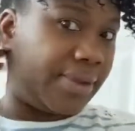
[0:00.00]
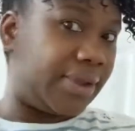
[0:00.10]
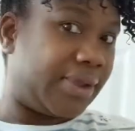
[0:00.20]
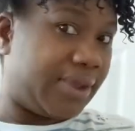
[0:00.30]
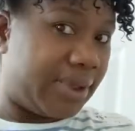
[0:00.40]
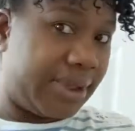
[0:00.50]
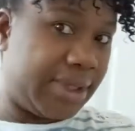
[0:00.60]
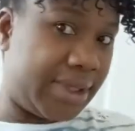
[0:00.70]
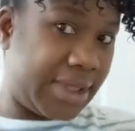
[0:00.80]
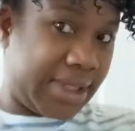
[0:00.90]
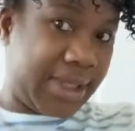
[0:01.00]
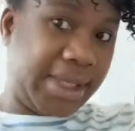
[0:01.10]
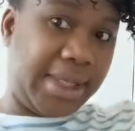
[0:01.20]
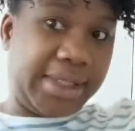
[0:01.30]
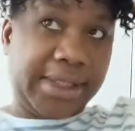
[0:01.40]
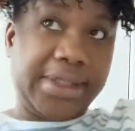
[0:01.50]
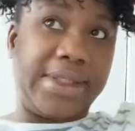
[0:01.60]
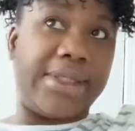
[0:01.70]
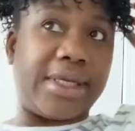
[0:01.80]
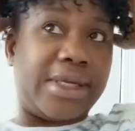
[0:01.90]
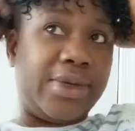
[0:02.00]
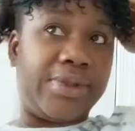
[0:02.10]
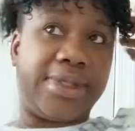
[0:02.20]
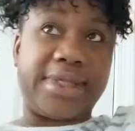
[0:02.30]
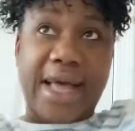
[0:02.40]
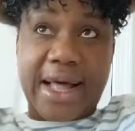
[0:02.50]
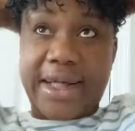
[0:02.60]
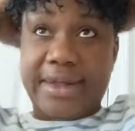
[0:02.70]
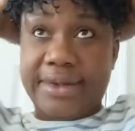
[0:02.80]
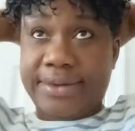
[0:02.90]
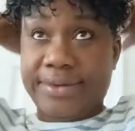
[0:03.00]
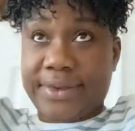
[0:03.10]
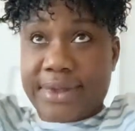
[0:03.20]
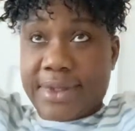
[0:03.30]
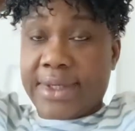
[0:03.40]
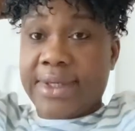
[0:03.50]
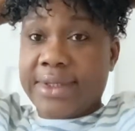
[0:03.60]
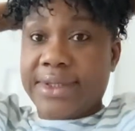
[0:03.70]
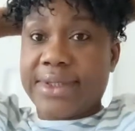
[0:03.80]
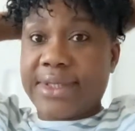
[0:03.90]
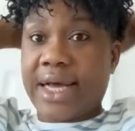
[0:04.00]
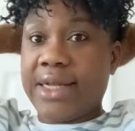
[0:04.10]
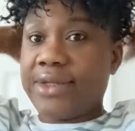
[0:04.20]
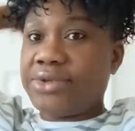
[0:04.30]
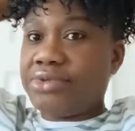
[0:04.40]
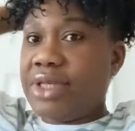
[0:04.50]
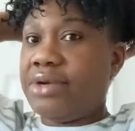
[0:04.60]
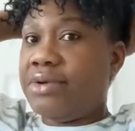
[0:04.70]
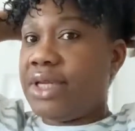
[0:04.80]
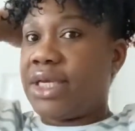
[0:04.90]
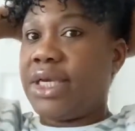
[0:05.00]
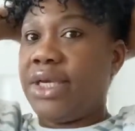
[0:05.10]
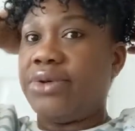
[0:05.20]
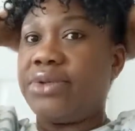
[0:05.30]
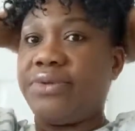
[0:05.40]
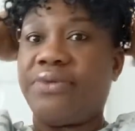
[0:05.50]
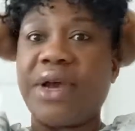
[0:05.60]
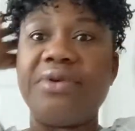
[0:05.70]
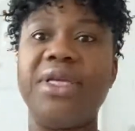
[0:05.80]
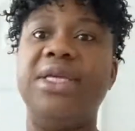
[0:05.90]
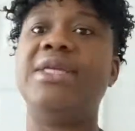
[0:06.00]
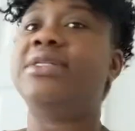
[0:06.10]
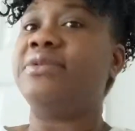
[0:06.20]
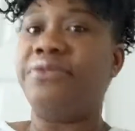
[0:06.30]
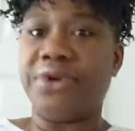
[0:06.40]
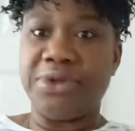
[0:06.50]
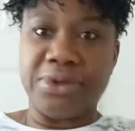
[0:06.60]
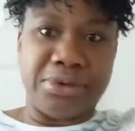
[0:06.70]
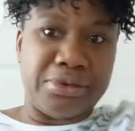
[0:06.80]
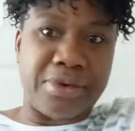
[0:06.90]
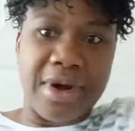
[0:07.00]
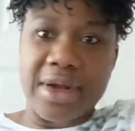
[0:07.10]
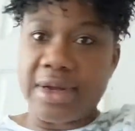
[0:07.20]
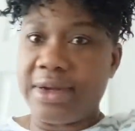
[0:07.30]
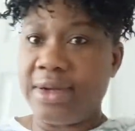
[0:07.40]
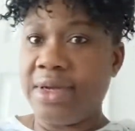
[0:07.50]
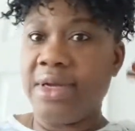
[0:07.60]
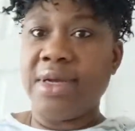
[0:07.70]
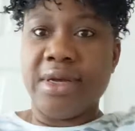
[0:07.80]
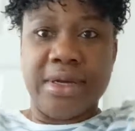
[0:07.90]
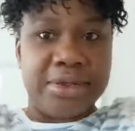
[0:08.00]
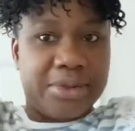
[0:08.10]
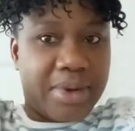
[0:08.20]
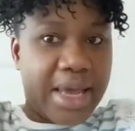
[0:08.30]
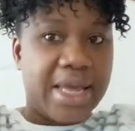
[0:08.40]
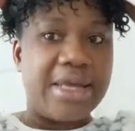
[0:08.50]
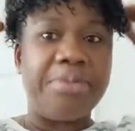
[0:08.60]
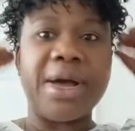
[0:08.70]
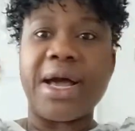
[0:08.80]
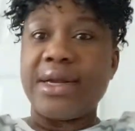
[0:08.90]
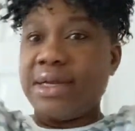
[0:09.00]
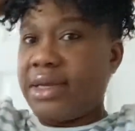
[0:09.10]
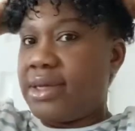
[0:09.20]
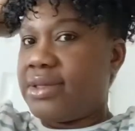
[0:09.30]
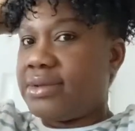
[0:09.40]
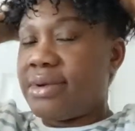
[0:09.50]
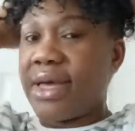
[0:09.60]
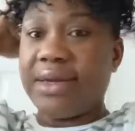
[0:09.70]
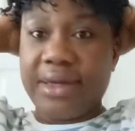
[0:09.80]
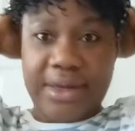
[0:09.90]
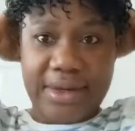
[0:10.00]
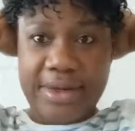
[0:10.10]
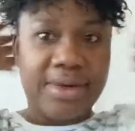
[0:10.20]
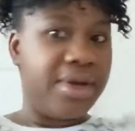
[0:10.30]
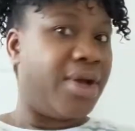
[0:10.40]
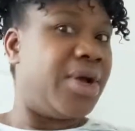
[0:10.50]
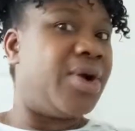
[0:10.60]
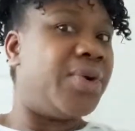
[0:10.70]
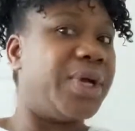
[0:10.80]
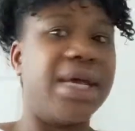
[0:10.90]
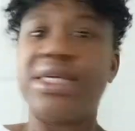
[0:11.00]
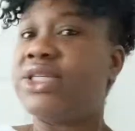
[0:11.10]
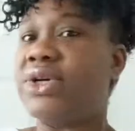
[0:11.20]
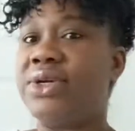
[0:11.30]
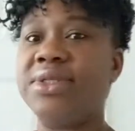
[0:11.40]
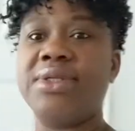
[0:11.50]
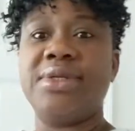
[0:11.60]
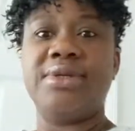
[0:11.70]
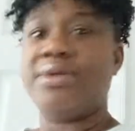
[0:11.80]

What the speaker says: So isn't it a cute style? This style is really, really cute, very easy for you to rock to any party, to any occasion